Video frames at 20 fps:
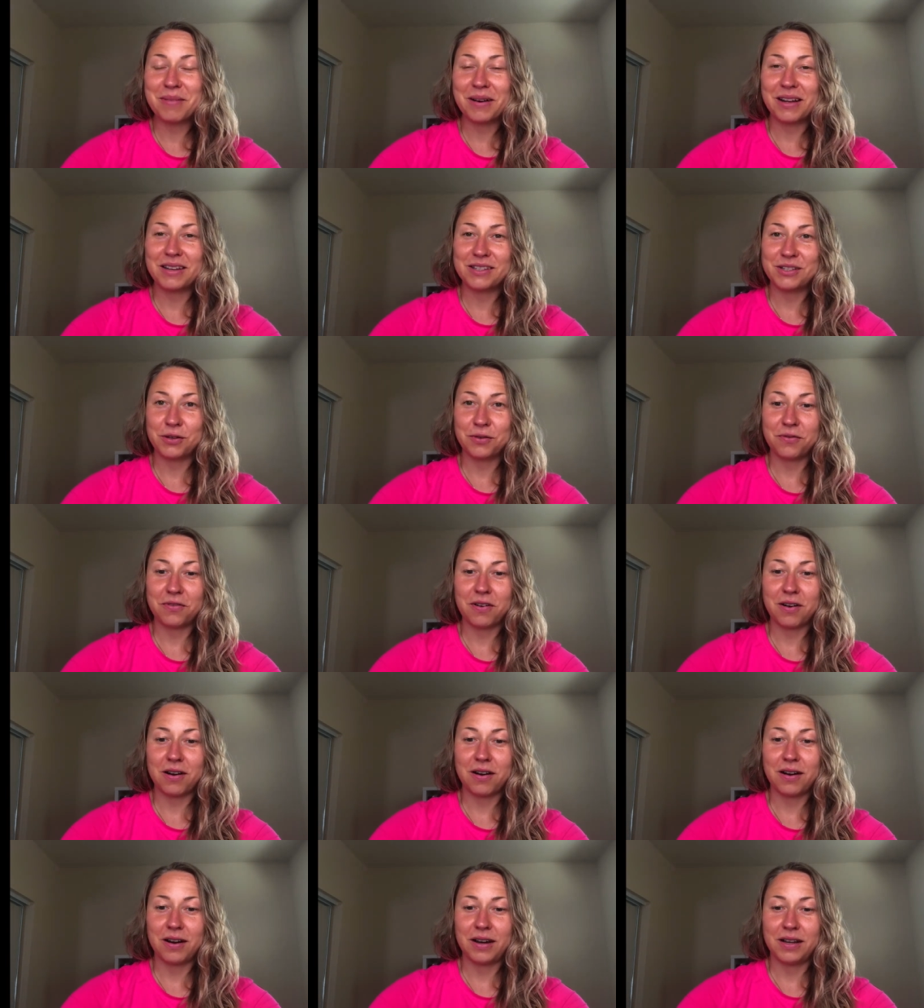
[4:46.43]
But so
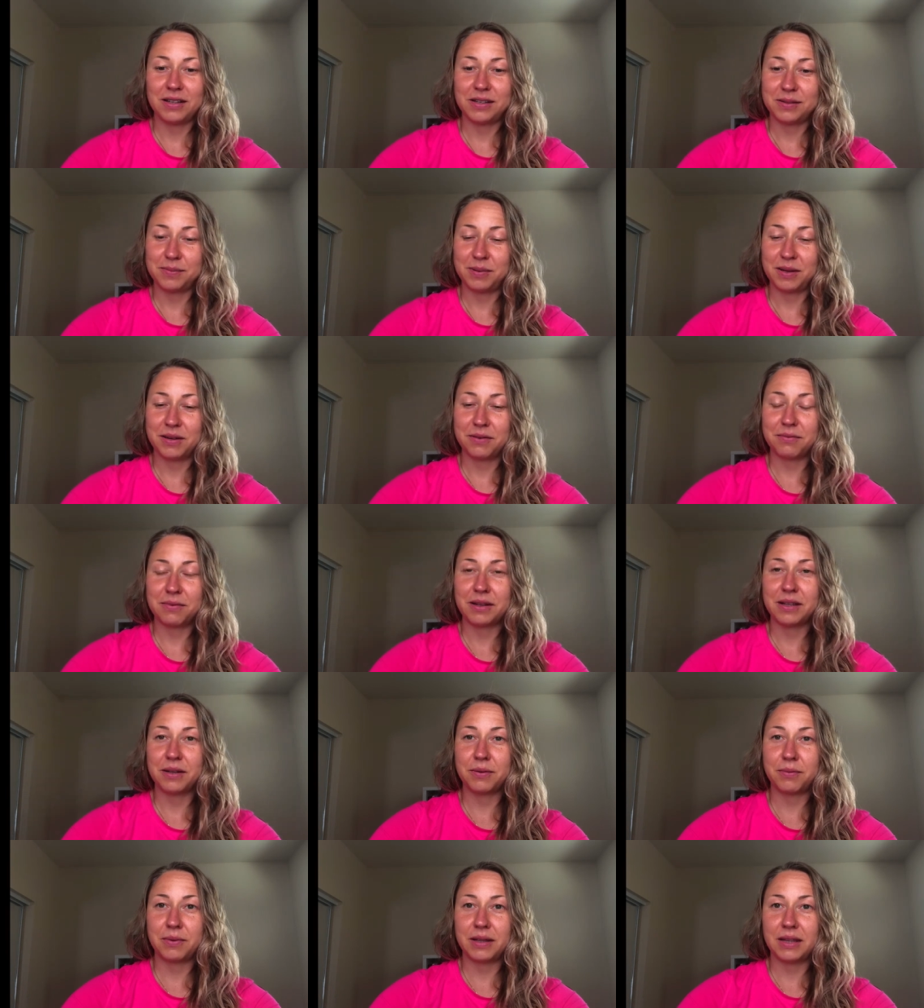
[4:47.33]
far it's been
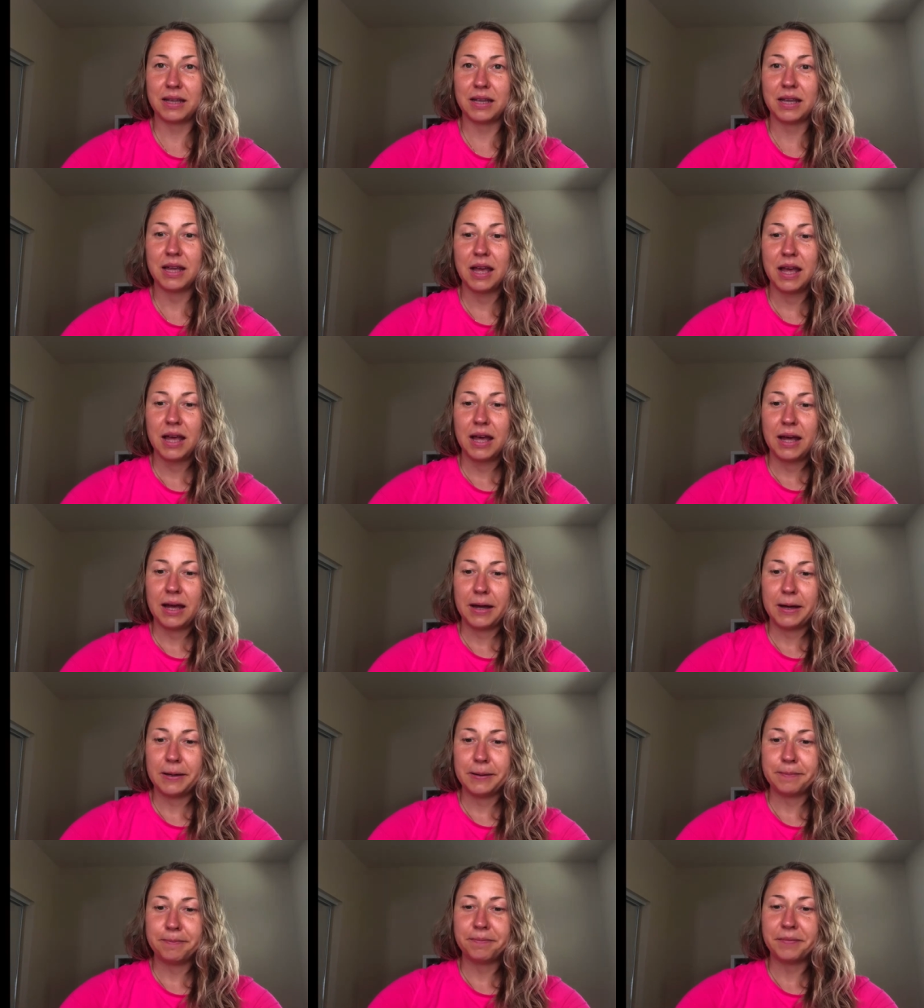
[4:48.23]
really, really
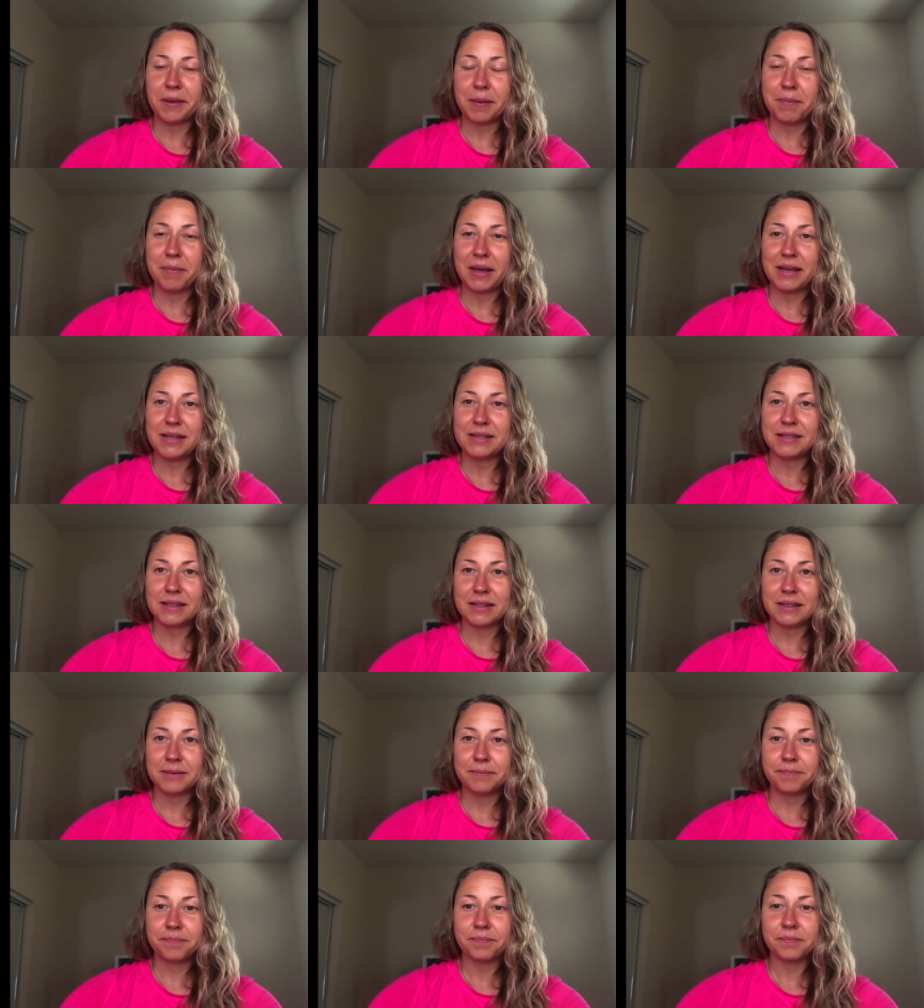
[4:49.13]
um,
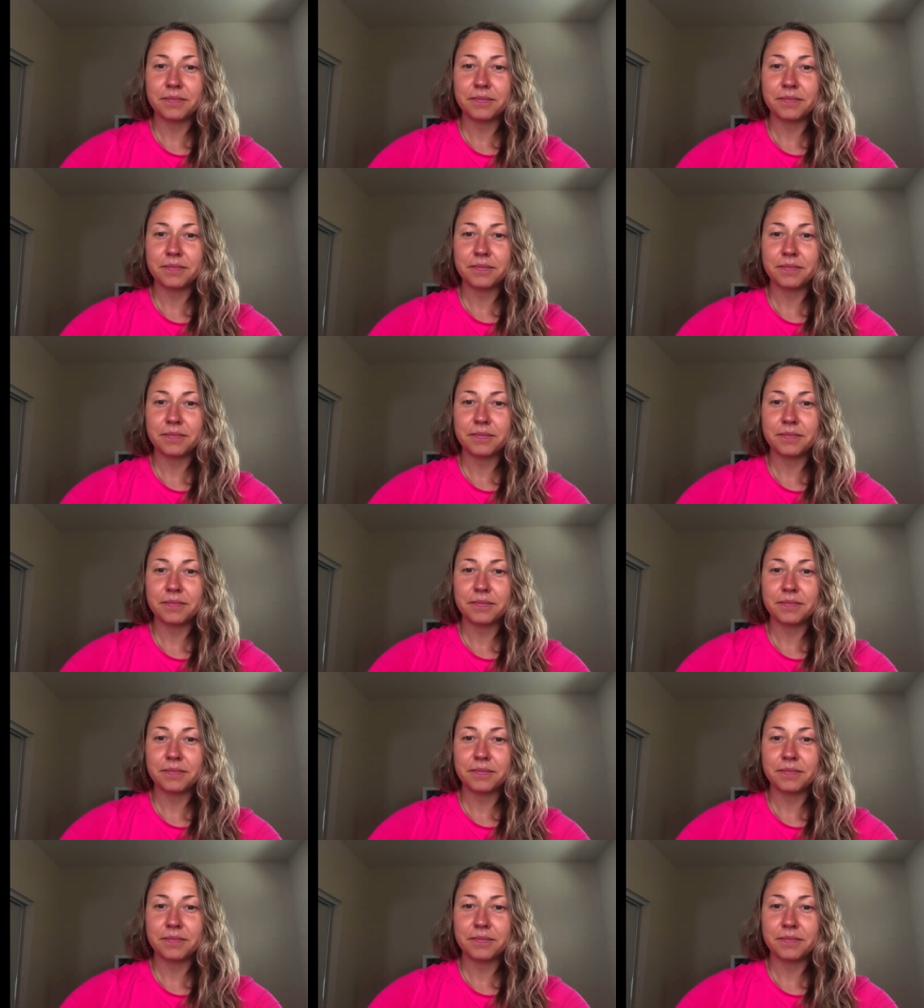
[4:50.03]
amazing.